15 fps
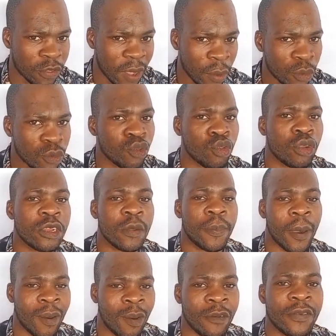I want to show you the
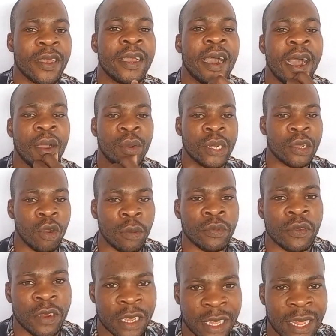power of AI when it comes
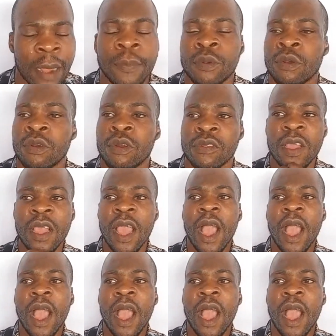to digital product.